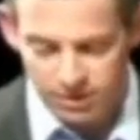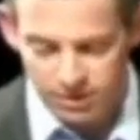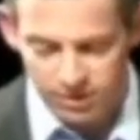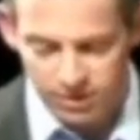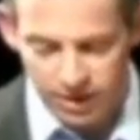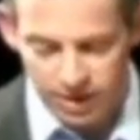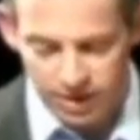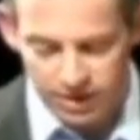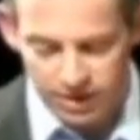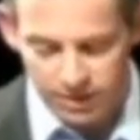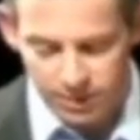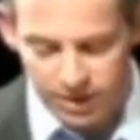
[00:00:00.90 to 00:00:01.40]
on
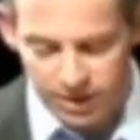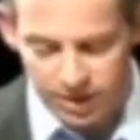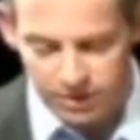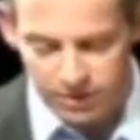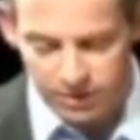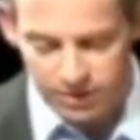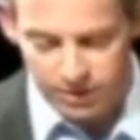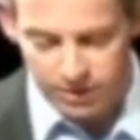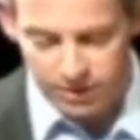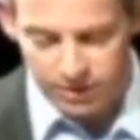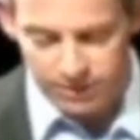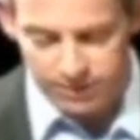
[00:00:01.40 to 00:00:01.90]
divine
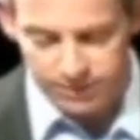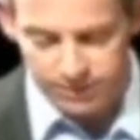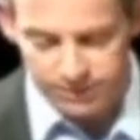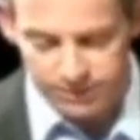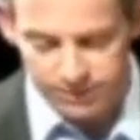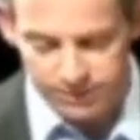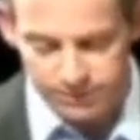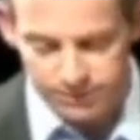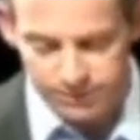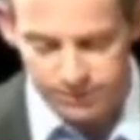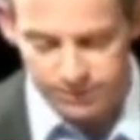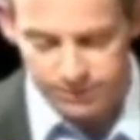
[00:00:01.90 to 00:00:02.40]
command theory.
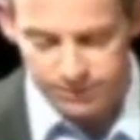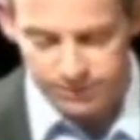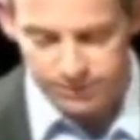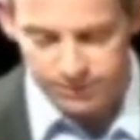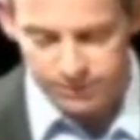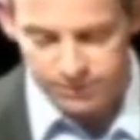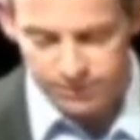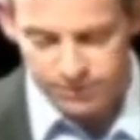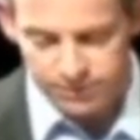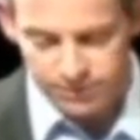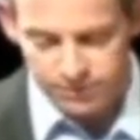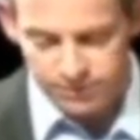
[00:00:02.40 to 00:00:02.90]

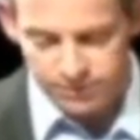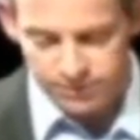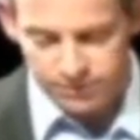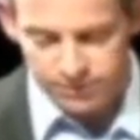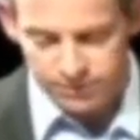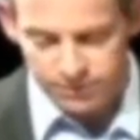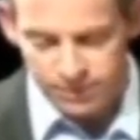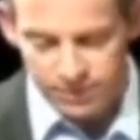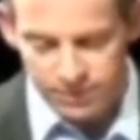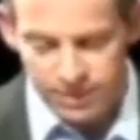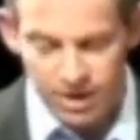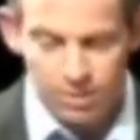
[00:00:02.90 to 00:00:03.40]

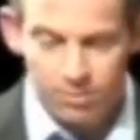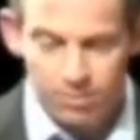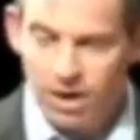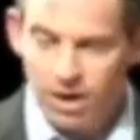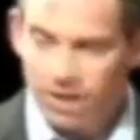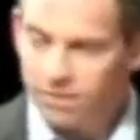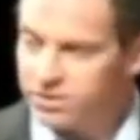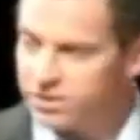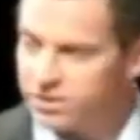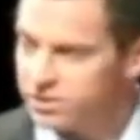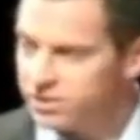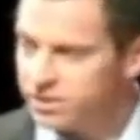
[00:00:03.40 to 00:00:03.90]
Now,
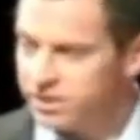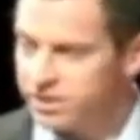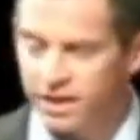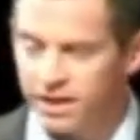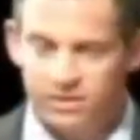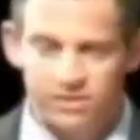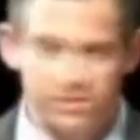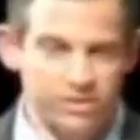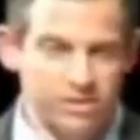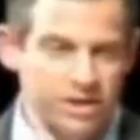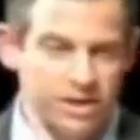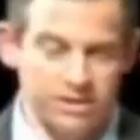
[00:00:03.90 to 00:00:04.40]
I'm
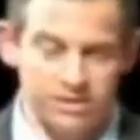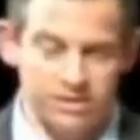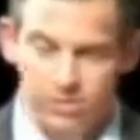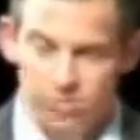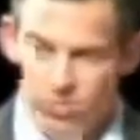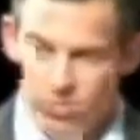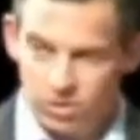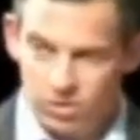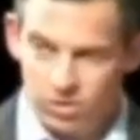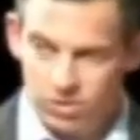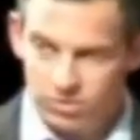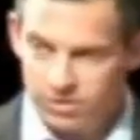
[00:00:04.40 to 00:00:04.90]
obviously not
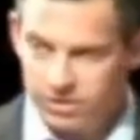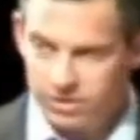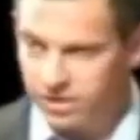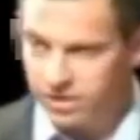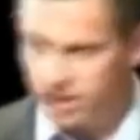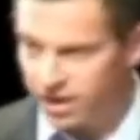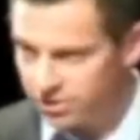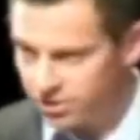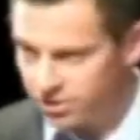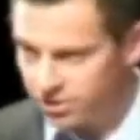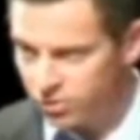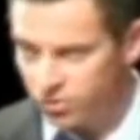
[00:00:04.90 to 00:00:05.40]
saying
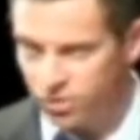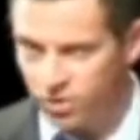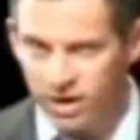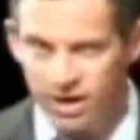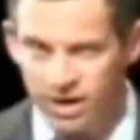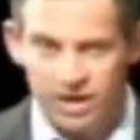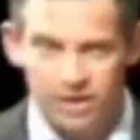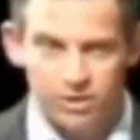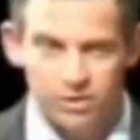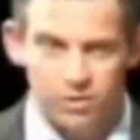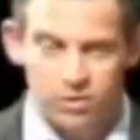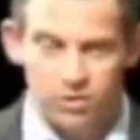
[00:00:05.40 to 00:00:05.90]
that Dr.
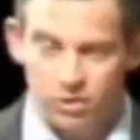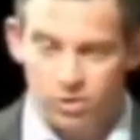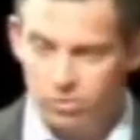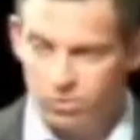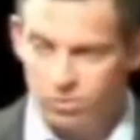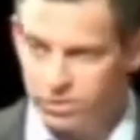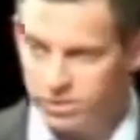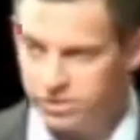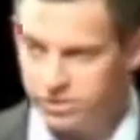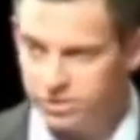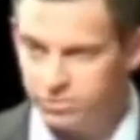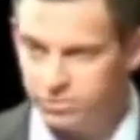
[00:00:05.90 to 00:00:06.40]
Craig or
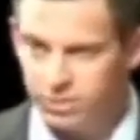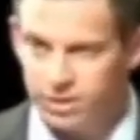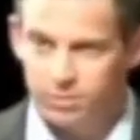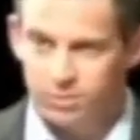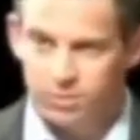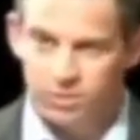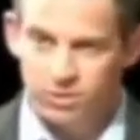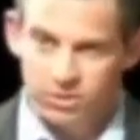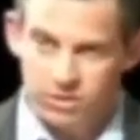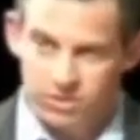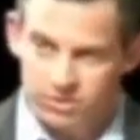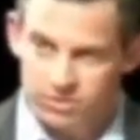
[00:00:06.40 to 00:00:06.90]
all religious
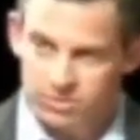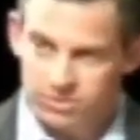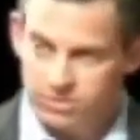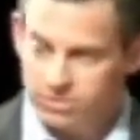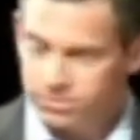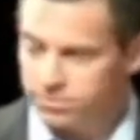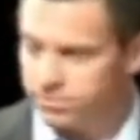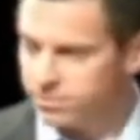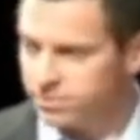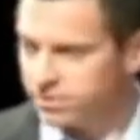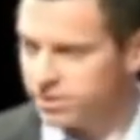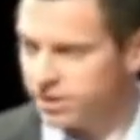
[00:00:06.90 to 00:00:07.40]
people are
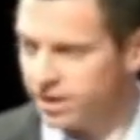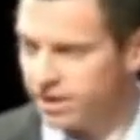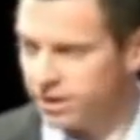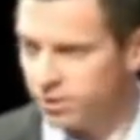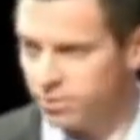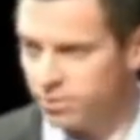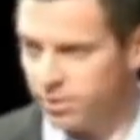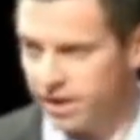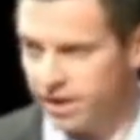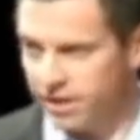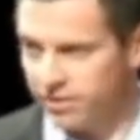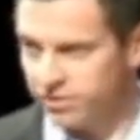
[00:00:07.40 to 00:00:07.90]

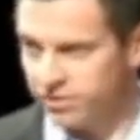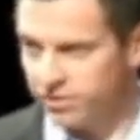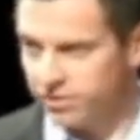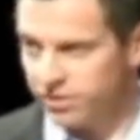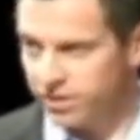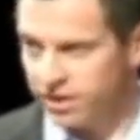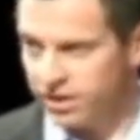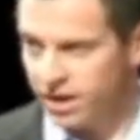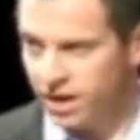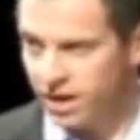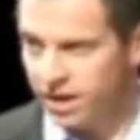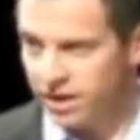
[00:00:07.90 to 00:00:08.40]

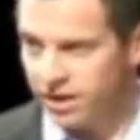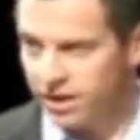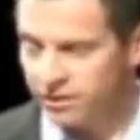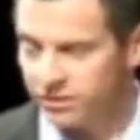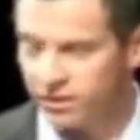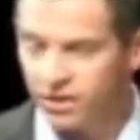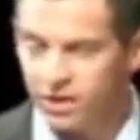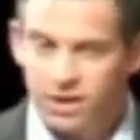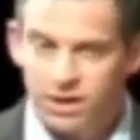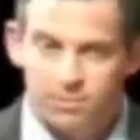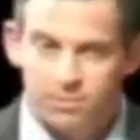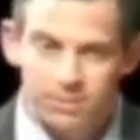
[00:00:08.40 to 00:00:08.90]
psychopaths and
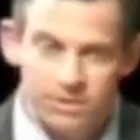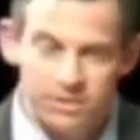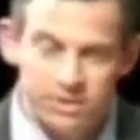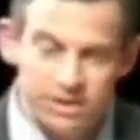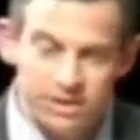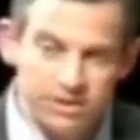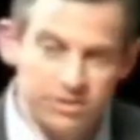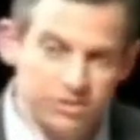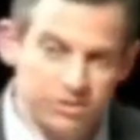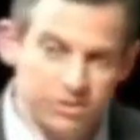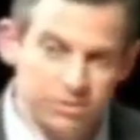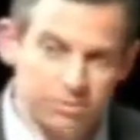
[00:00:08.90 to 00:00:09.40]
psychotics,
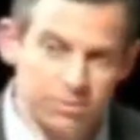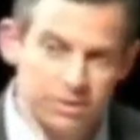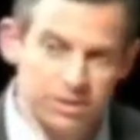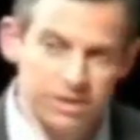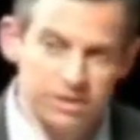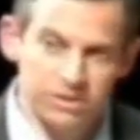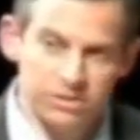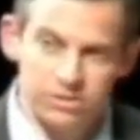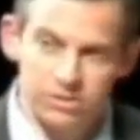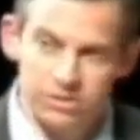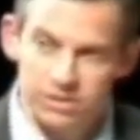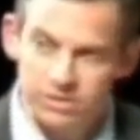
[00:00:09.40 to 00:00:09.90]
but this, to
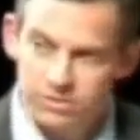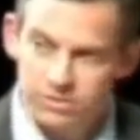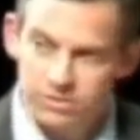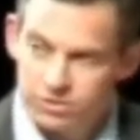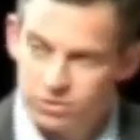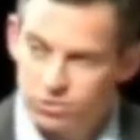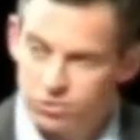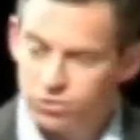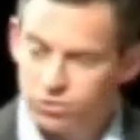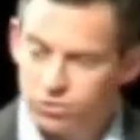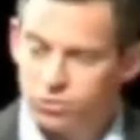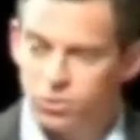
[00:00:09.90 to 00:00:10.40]
me, is
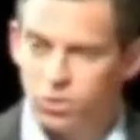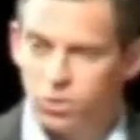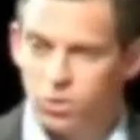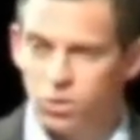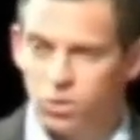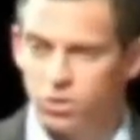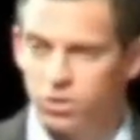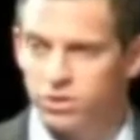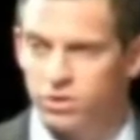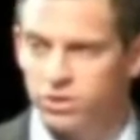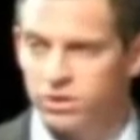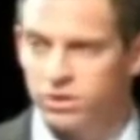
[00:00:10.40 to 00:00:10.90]
the
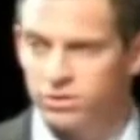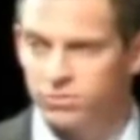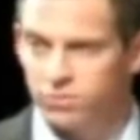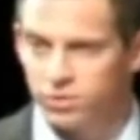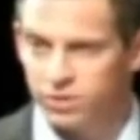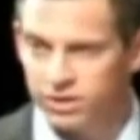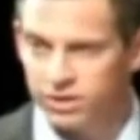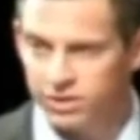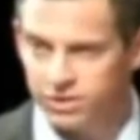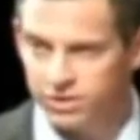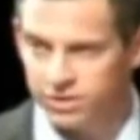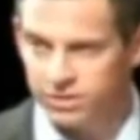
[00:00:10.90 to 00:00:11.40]
true horror
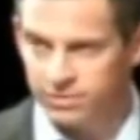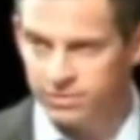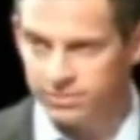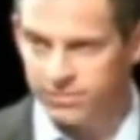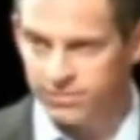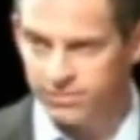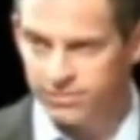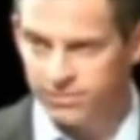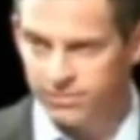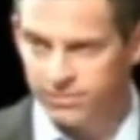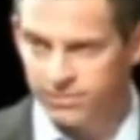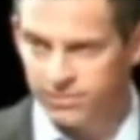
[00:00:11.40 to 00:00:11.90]
of religion.